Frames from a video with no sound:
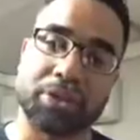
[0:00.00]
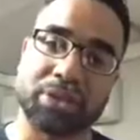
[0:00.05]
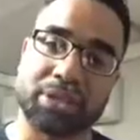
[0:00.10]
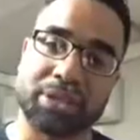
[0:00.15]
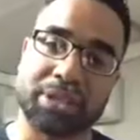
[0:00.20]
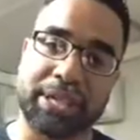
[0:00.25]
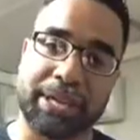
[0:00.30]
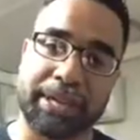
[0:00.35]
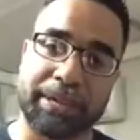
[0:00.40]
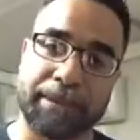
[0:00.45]

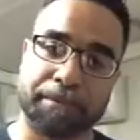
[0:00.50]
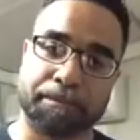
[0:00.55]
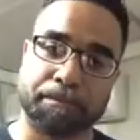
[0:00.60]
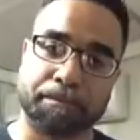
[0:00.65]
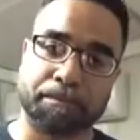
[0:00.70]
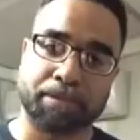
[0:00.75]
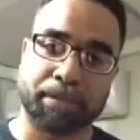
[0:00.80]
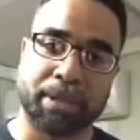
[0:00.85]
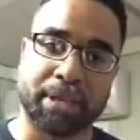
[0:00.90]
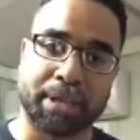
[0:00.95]
state,
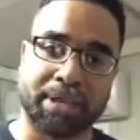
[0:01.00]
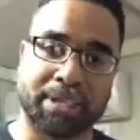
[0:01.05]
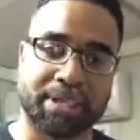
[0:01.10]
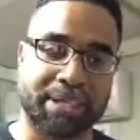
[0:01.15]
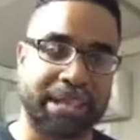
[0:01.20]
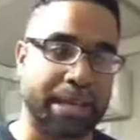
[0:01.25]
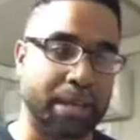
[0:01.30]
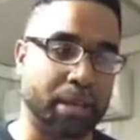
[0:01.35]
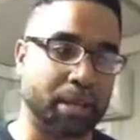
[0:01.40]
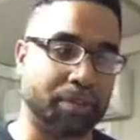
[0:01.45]
in a
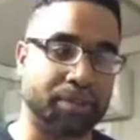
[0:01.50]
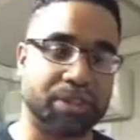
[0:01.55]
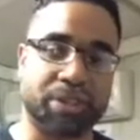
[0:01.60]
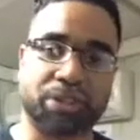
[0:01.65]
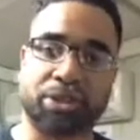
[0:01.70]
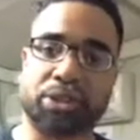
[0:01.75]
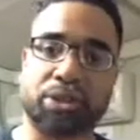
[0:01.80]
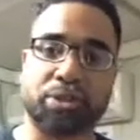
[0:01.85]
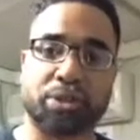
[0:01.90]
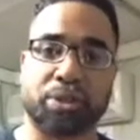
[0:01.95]
state of
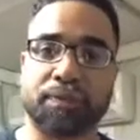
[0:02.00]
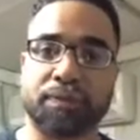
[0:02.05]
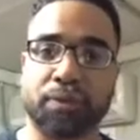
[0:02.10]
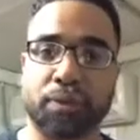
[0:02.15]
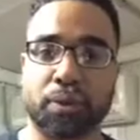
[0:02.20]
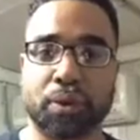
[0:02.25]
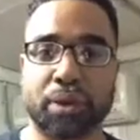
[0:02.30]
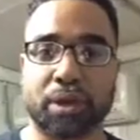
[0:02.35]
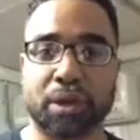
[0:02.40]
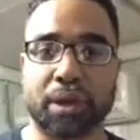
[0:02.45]
just searching
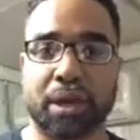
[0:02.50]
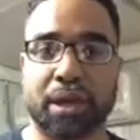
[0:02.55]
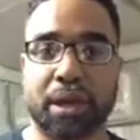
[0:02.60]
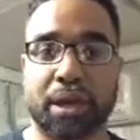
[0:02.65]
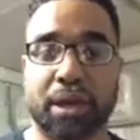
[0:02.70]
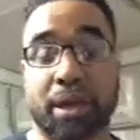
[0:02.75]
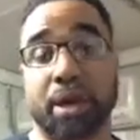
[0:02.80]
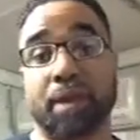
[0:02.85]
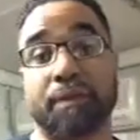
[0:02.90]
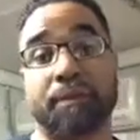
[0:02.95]
for
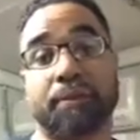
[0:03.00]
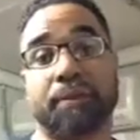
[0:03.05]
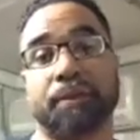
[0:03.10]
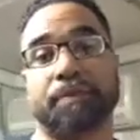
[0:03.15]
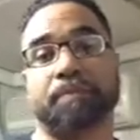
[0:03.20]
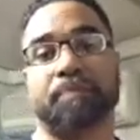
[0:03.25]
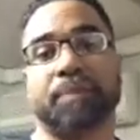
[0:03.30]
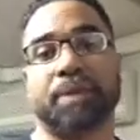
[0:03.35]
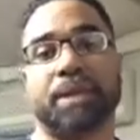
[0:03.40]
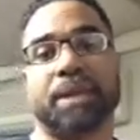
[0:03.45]
comfort.
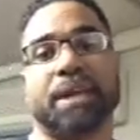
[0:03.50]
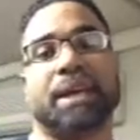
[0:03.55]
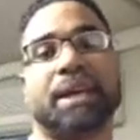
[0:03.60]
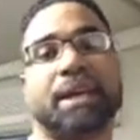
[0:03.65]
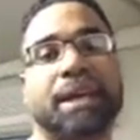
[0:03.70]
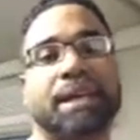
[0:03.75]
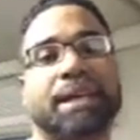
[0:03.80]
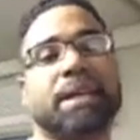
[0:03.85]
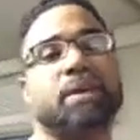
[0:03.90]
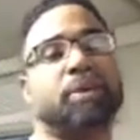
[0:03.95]

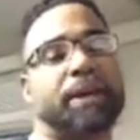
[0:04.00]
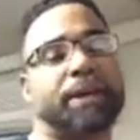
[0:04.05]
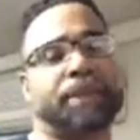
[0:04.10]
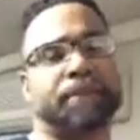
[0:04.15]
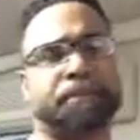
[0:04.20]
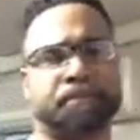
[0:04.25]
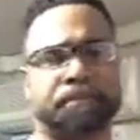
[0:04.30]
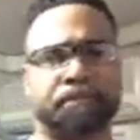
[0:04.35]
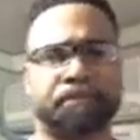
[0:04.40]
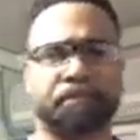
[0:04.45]
Anyway,
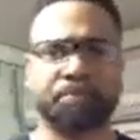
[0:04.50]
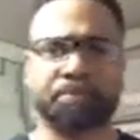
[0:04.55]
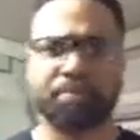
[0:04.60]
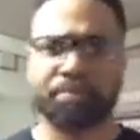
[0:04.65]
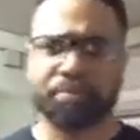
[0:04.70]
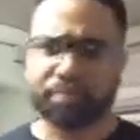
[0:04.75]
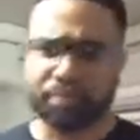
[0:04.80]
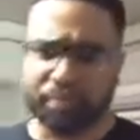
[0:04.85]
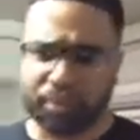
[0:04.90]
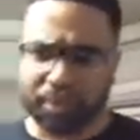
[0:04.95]

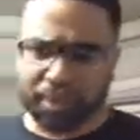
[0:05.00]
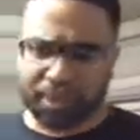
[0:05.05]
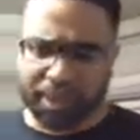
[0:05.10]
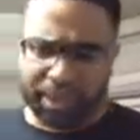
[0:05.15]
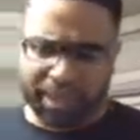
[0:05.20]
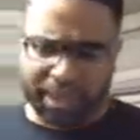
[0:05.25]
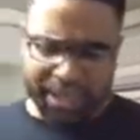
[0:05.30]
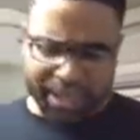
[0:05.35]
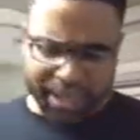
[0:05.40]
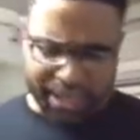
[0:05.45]

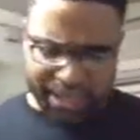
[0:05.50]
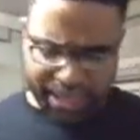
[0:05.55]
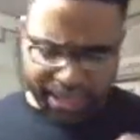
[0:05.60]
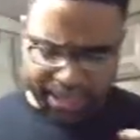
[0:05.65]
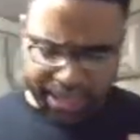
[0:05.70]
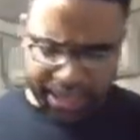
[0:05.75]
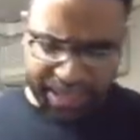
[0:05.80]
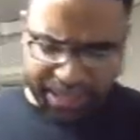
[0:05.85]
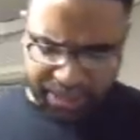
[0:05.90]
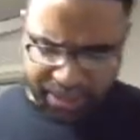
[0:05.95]

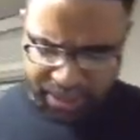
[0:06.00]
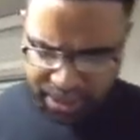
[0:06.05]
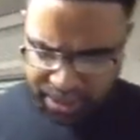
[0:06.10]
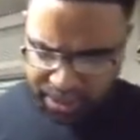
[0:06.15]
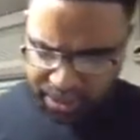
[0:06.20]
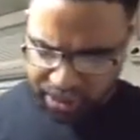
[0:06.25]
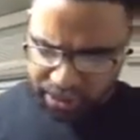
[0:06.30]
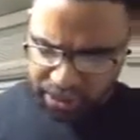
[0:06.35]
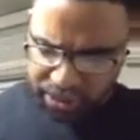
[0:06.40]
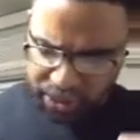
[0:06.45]

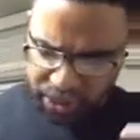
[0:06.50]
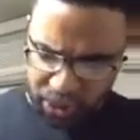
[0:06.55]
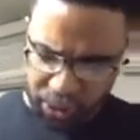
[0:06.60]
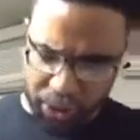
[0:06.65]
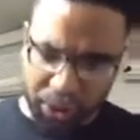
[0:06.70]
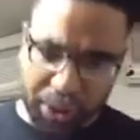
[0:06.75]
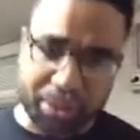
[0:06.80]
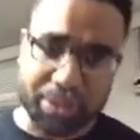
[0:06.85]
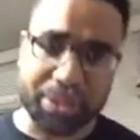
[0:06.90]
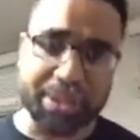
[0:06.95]
his
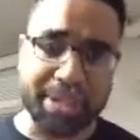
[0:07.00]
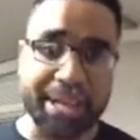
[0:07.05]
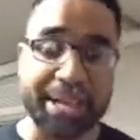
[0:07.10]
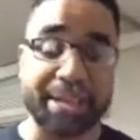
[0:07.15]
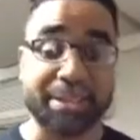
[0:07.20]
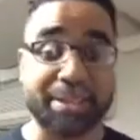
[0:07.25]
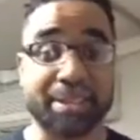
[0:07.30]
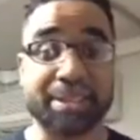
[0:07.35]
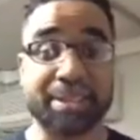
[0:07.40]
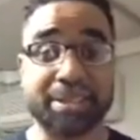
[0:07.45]

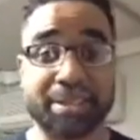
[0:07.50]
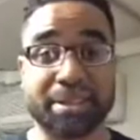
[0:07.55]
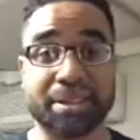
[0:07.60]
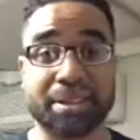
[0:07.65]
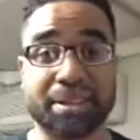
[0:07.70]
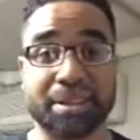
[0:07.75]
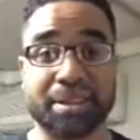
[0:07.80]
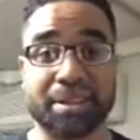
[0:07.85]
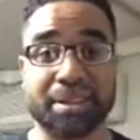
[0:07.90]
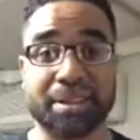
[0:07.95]
circumstances
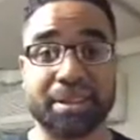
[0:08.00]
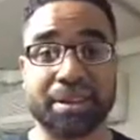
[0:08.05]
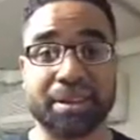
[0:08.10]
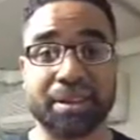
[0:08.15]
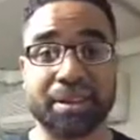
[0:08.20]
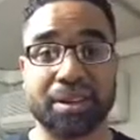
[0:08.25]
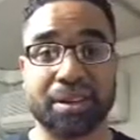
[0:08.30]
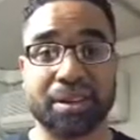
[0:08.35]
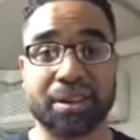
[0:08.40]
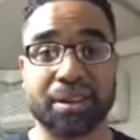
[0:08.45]

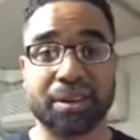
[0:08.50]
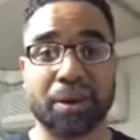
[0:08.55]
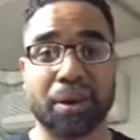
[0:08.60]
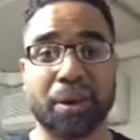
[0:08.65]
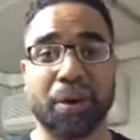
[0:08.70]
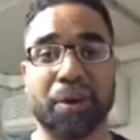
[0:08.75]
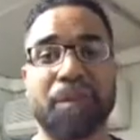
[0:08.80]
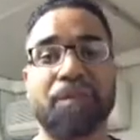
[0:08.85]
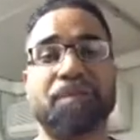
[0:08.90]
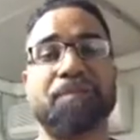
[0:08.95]

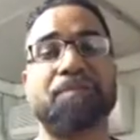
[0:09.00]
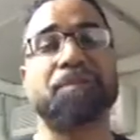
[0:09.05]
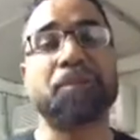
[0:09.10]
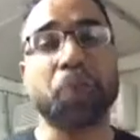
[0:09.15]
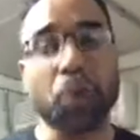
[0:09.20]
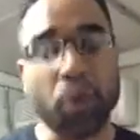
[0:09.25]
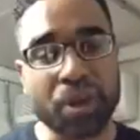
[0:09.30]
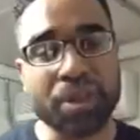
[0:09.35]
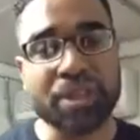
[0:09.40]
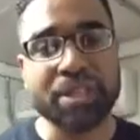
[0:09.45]

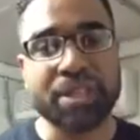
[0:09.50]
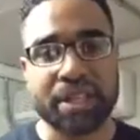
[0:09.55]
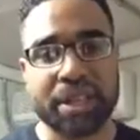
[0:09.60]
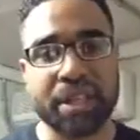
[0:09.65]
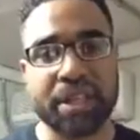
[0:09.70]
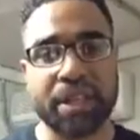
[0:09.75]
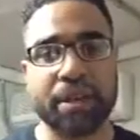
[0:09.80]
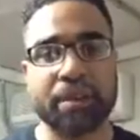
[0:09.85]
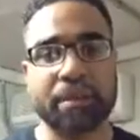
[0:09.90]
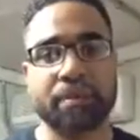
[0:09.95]
forced
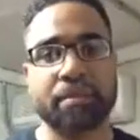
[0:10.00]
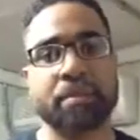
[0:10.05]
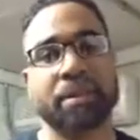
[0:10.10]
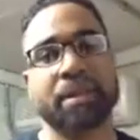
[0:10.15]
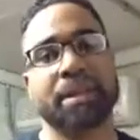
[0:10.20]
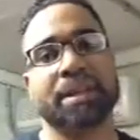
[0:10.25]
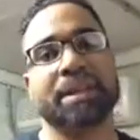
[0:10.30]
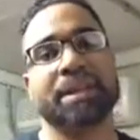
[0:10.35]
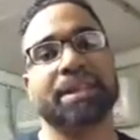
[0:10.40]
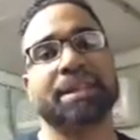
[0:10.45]
him
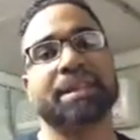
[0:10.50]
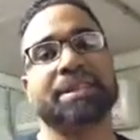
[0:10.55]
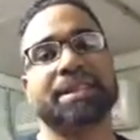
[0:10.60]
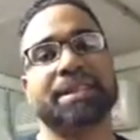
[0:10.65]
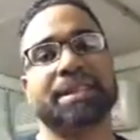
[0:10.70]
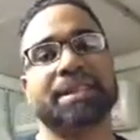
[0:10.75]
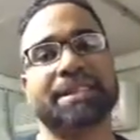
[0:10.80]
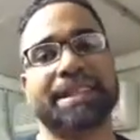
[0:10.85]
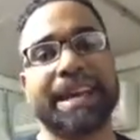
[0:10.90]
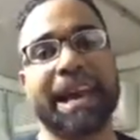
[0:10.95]
to
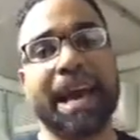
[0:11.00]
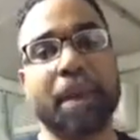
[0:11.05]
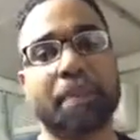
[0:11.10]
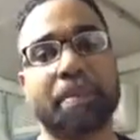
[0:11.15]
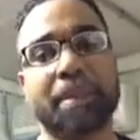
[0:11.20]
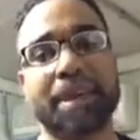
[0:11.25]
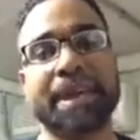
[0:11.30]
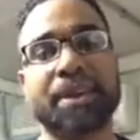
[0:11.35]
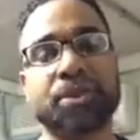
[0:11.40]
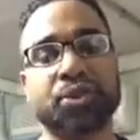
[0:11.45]
tap
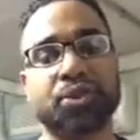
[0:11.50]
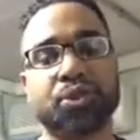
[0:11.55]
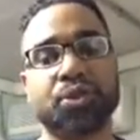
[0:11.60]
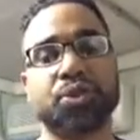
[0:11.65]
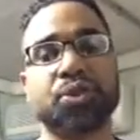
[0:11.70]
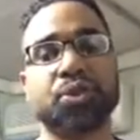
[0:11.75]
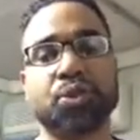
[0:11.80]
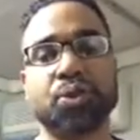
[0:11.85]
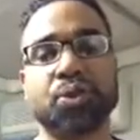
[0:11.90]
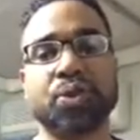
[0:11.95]

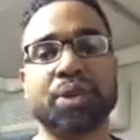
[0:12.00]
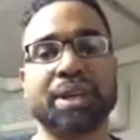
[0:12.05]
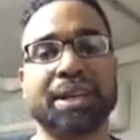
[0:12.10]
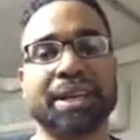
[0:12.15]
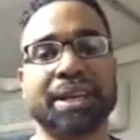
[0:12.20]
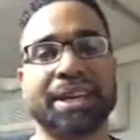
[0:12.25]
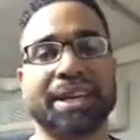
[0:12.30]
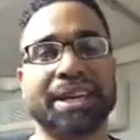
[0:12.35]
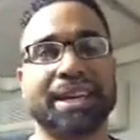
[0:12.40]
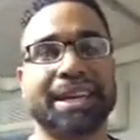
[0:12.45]
into
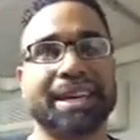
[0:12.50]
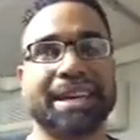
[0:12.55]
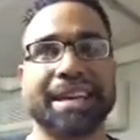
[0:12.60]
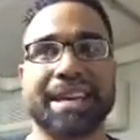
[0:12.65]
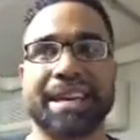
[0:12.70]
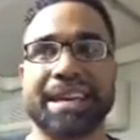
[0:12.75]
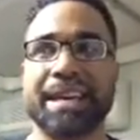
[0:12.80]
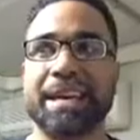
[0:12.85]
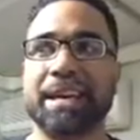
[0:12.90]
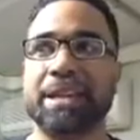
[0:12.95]

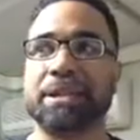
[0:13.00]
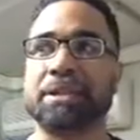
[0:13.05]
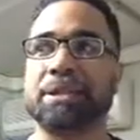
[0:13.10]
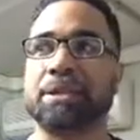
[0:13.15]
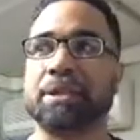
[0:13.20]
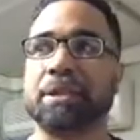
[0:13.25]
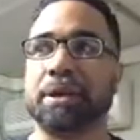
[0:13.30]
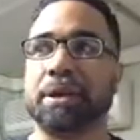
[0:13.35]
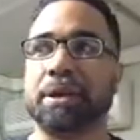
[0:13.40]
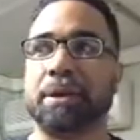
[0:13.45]

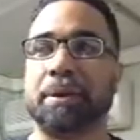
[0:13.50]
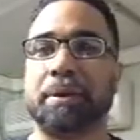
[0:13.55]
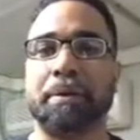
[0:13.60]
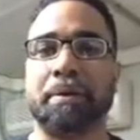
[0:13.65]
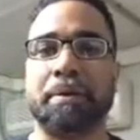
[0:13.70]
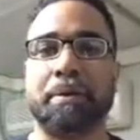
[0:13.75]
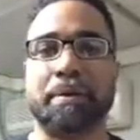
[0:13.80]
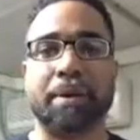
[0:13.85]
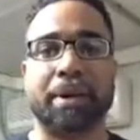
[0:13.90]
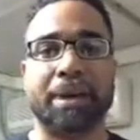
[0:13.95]
his
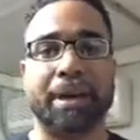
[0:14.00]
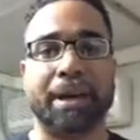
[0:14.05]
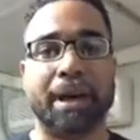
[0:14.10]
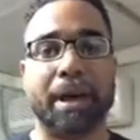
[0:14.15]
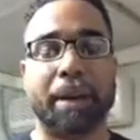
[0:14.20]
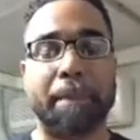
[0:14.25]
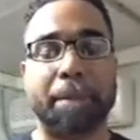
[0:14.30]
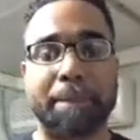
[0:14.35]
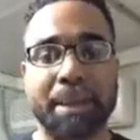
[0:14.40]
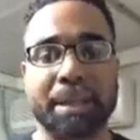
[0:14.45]

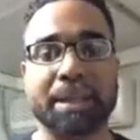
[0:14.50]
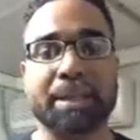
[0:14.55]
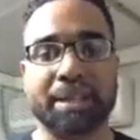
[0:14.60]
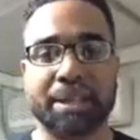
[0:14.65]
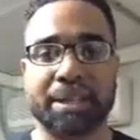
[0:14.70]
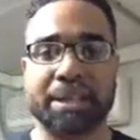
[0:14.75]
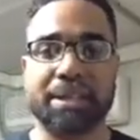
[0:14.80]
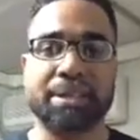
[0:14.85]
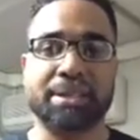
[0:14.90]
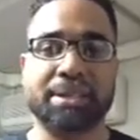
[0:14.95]

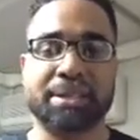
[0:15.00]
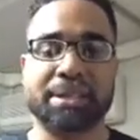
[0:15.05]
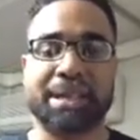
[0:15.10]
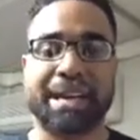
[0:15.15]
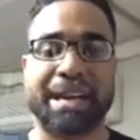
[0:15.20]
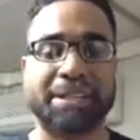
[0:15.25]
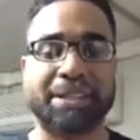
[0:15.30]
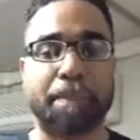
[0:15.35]
abilities as a